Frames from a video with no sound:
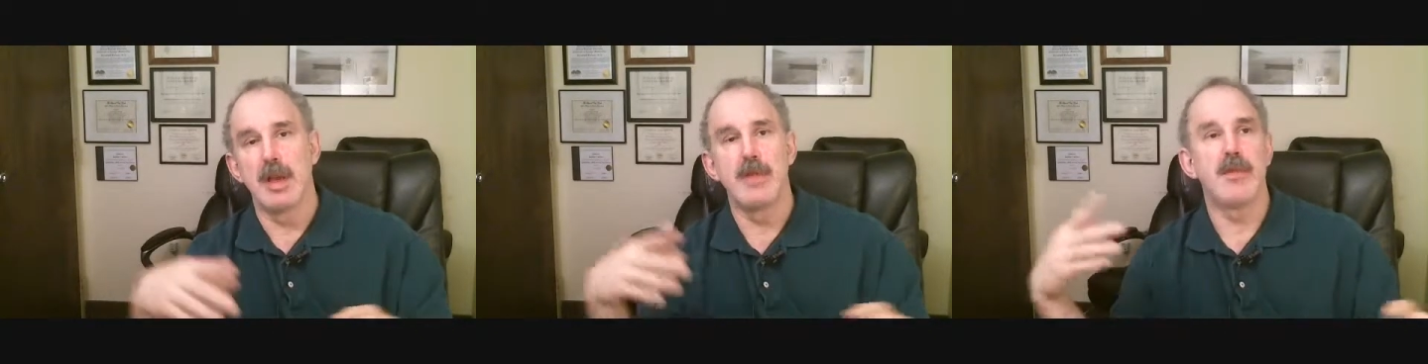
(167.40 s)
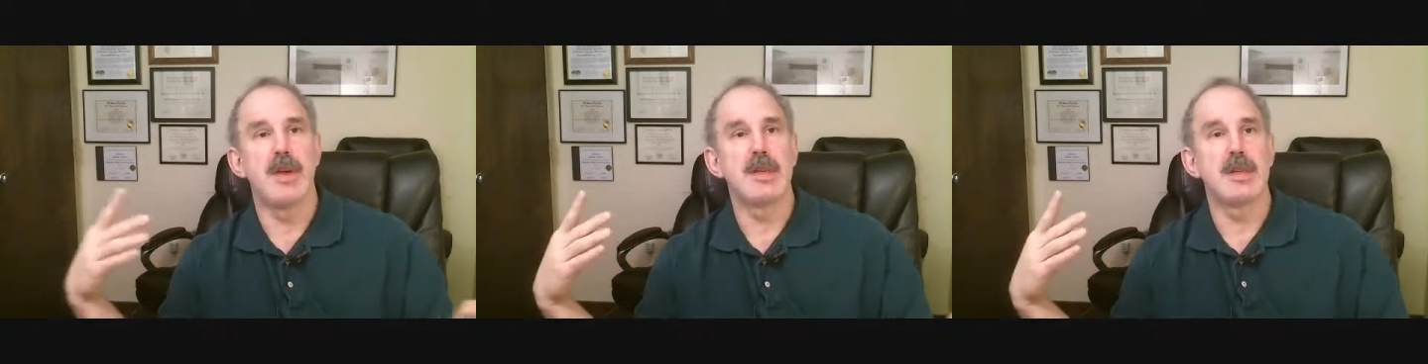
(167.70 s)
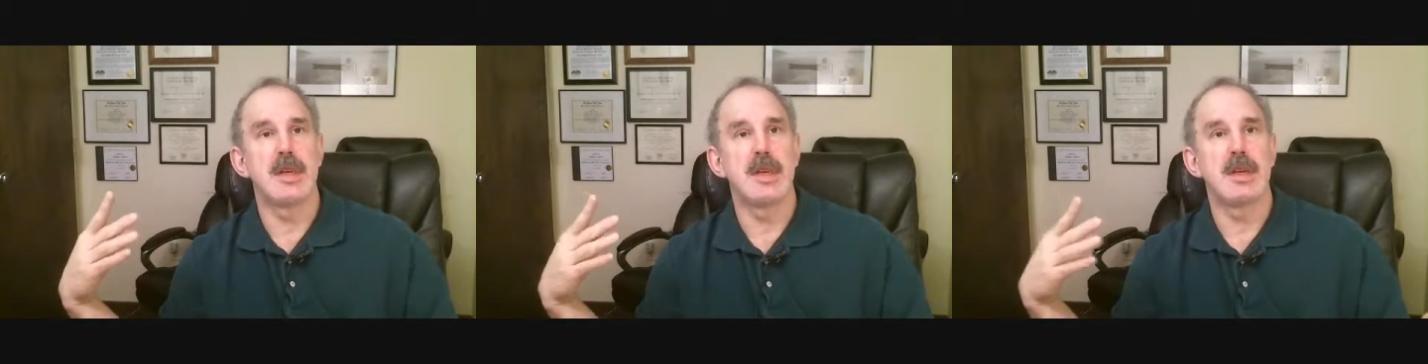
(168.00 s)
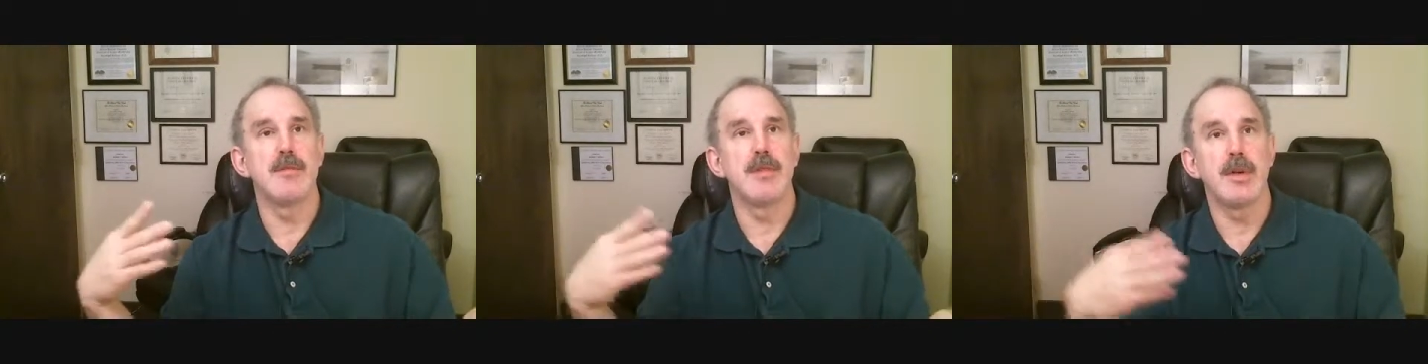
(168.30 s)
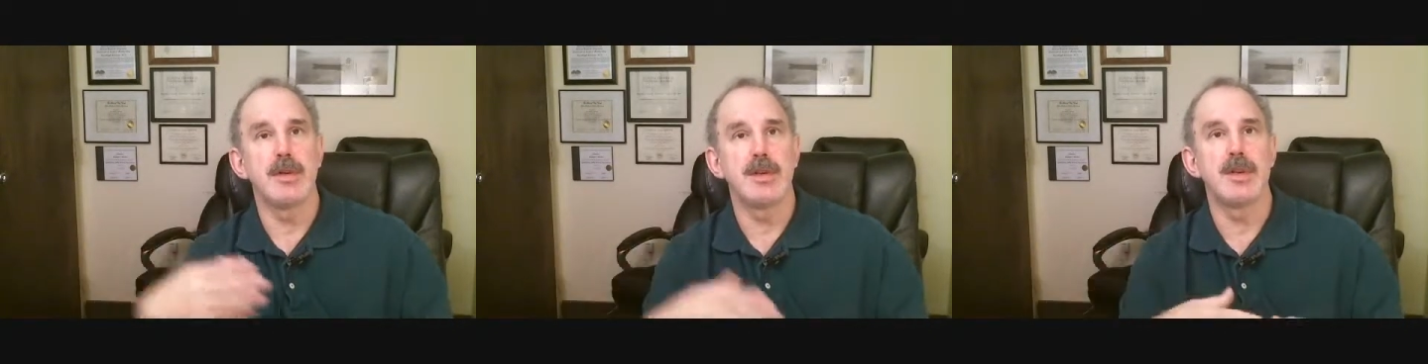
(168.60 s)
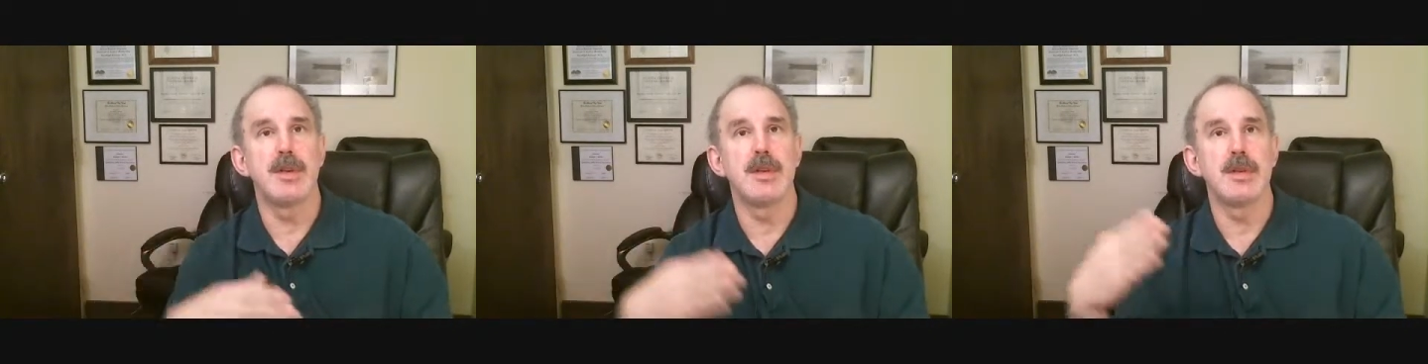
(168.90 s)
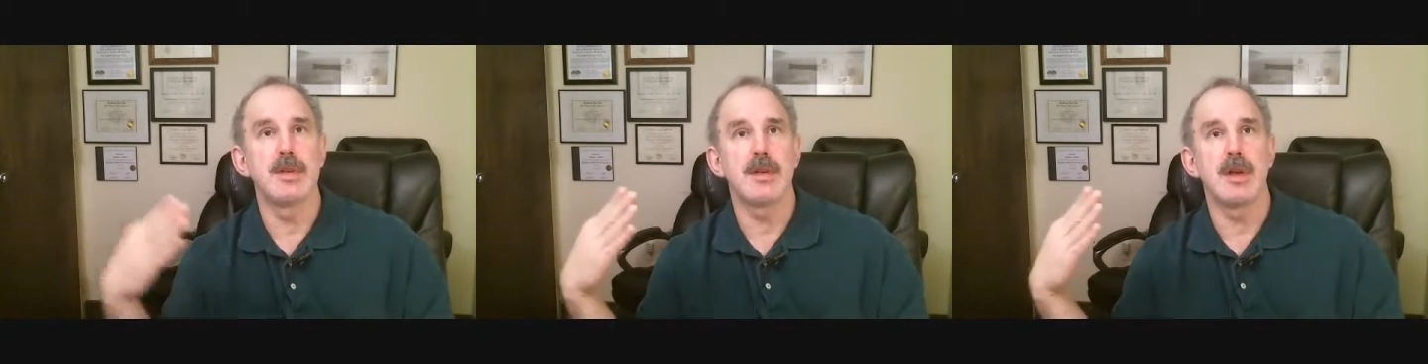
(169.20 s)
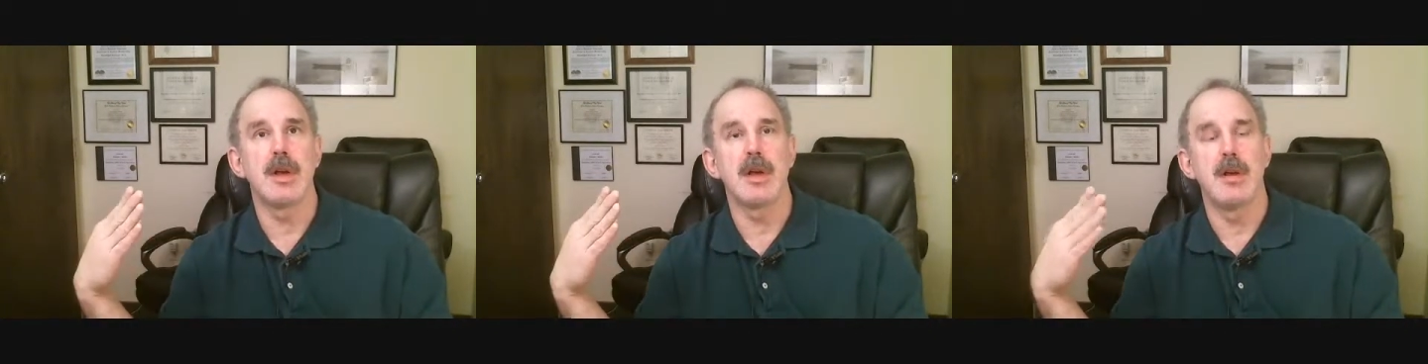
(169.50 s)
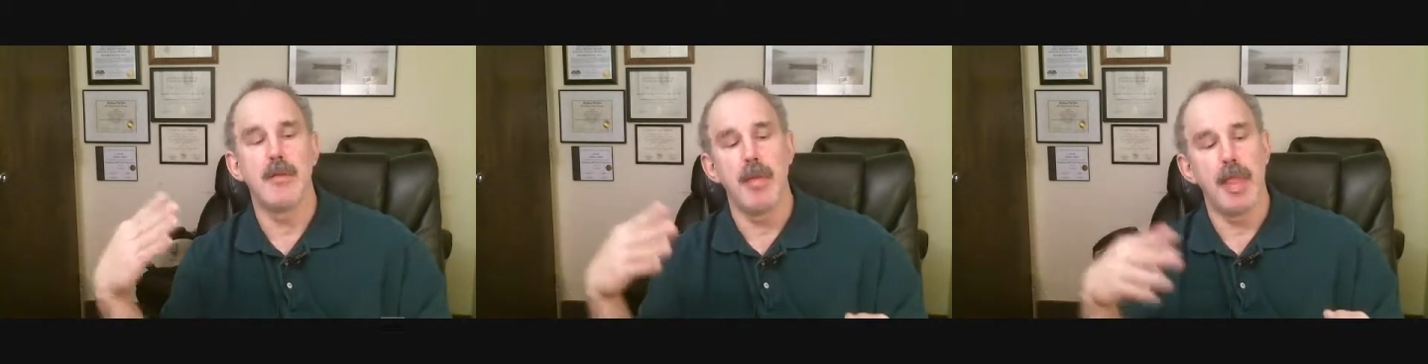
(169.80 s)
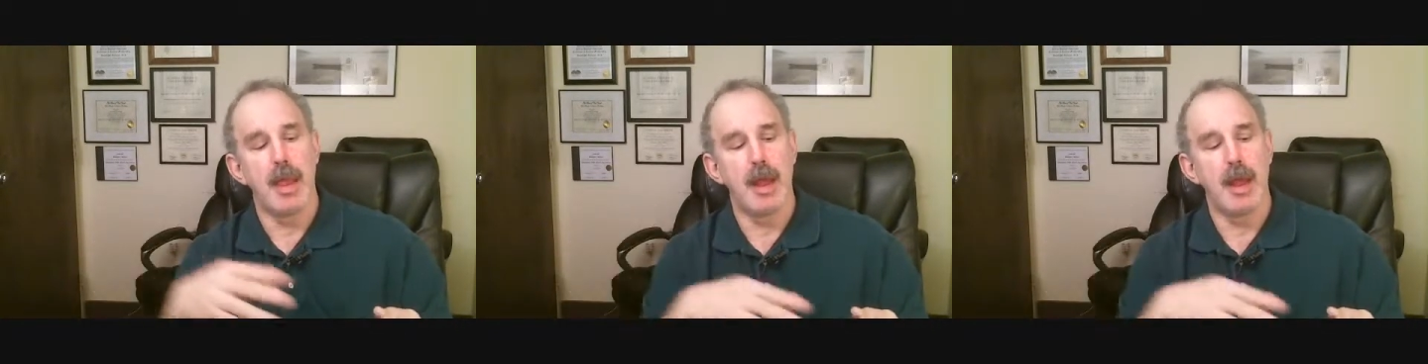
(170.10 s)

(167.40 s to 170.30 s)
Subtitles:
if I see compulsions or